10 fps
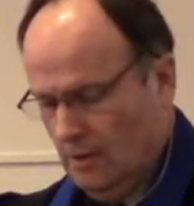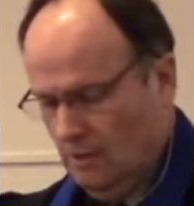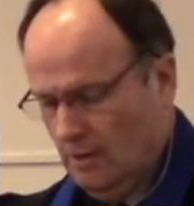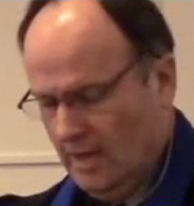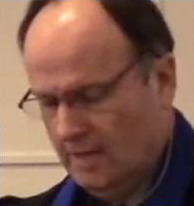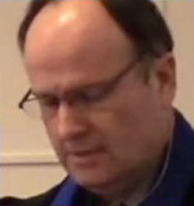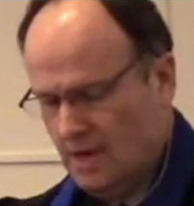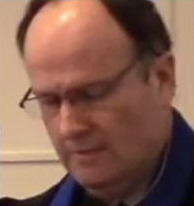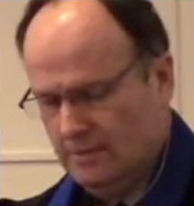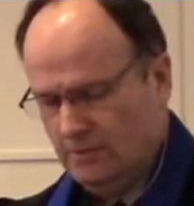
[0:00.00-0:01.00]
What has
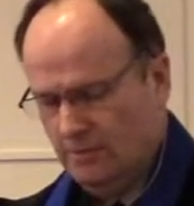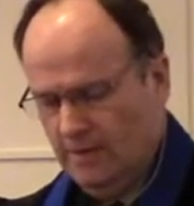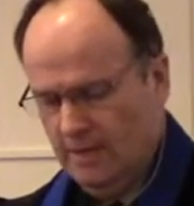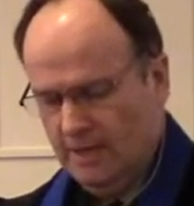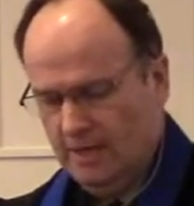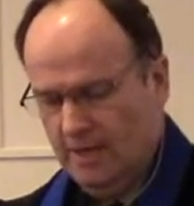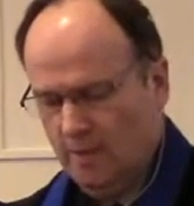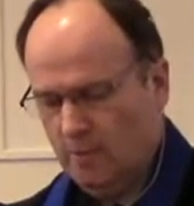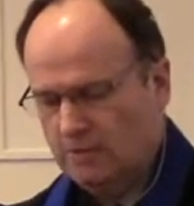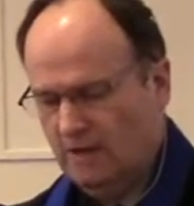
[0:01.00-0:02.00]
come into being in
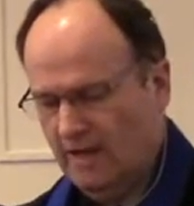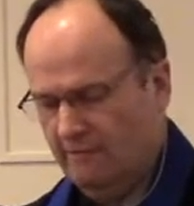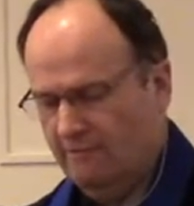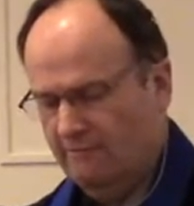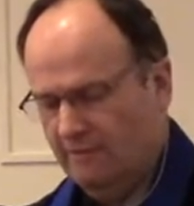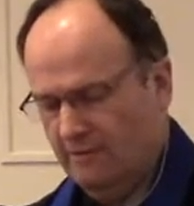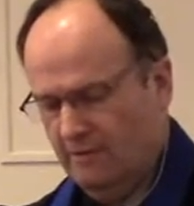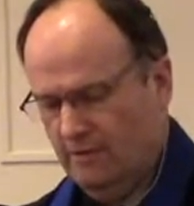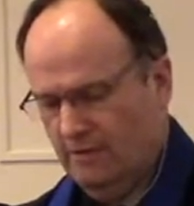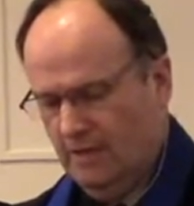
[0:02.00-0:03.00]
him was life,
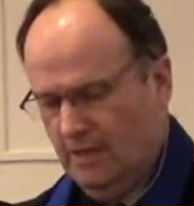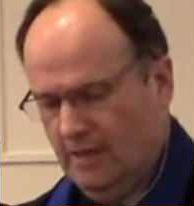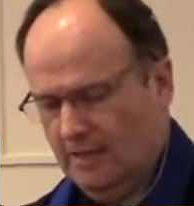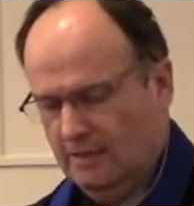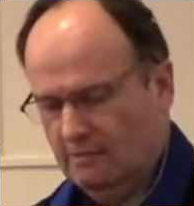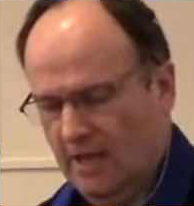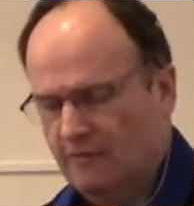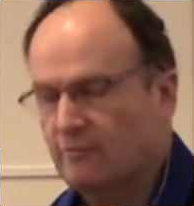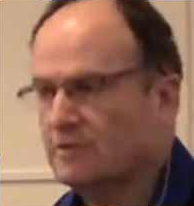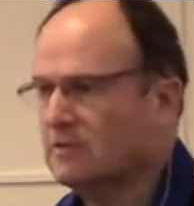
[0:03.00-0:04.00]
and the
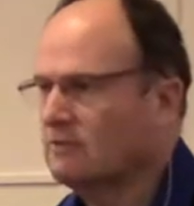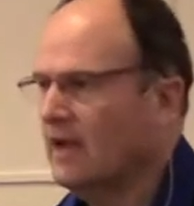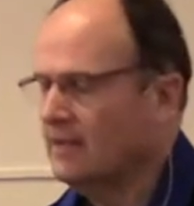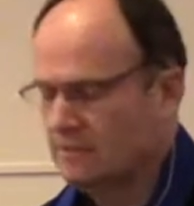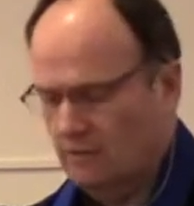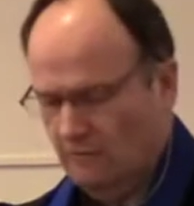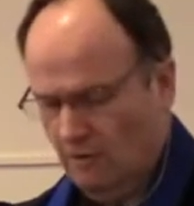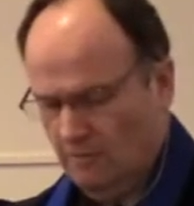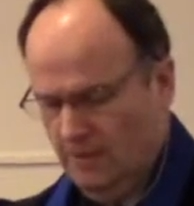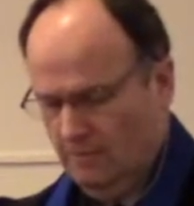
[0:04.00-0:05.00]
life was the light of all
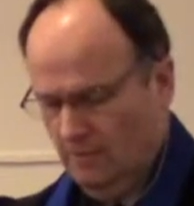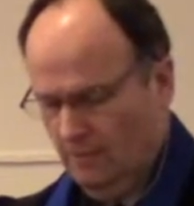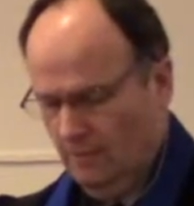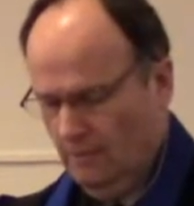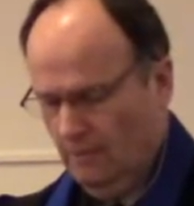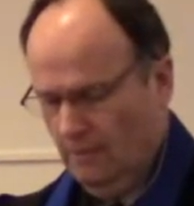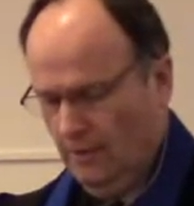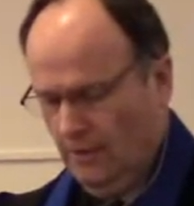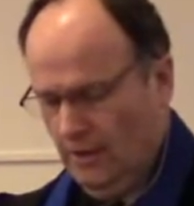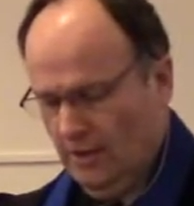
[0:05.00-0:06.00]
people.
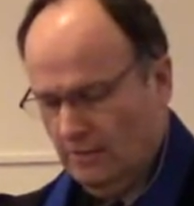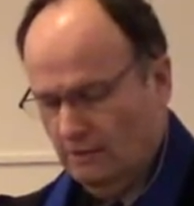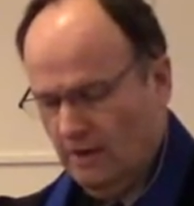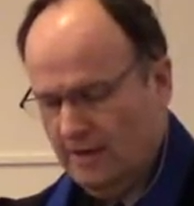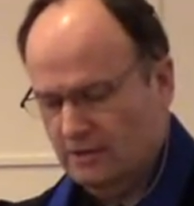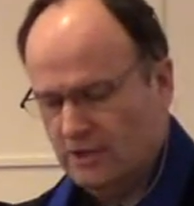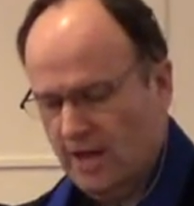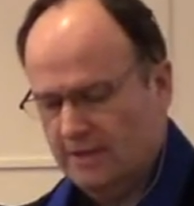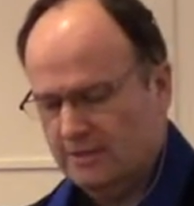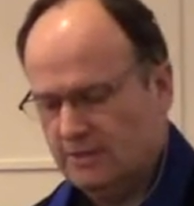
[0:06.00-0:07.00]
The light
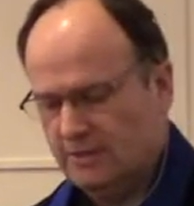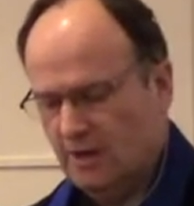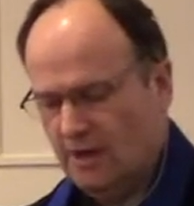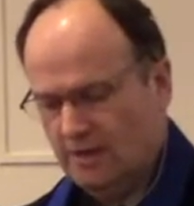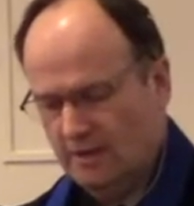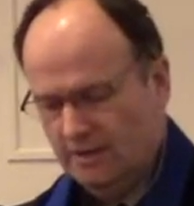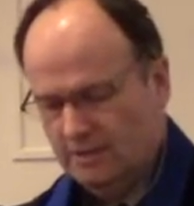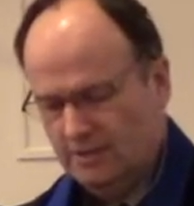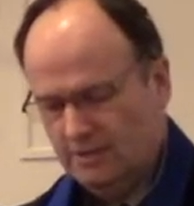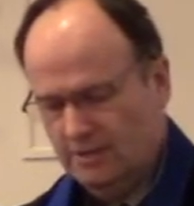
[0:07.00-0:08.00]
shines in the
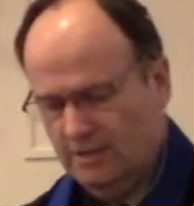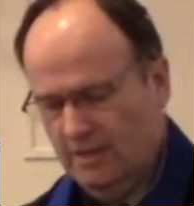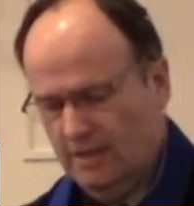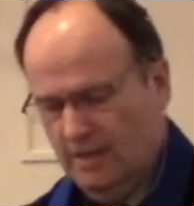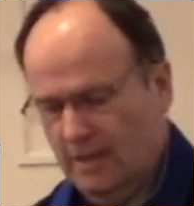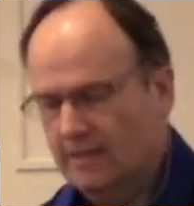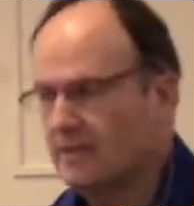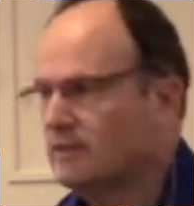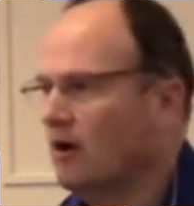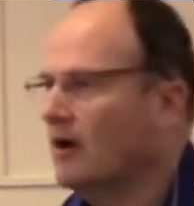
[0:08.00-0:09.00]
darkness, and
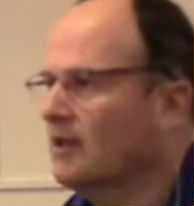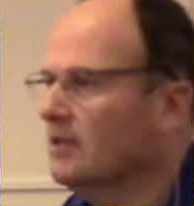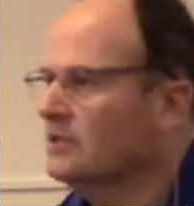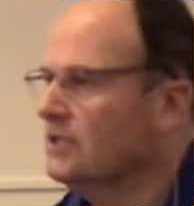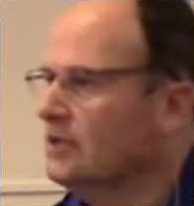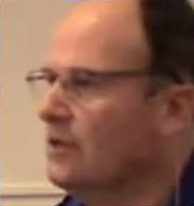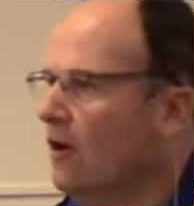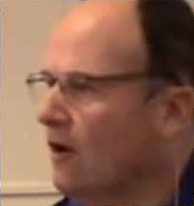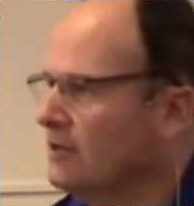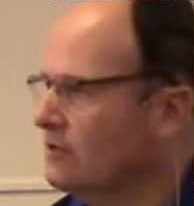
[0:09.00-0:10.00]
the darkness did
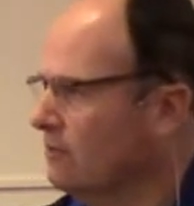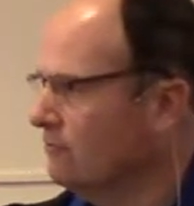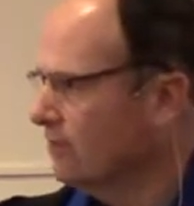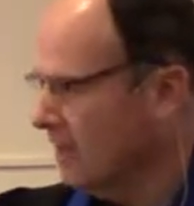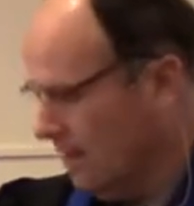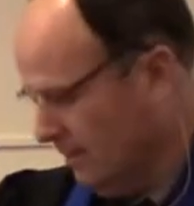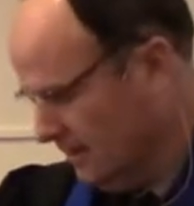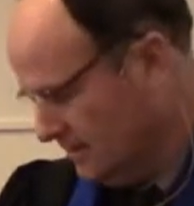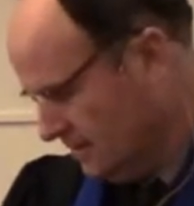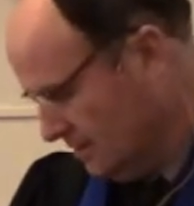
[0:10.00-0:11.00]
not overcome
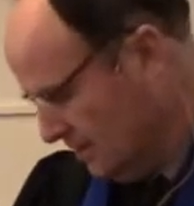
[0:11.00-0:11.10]
it.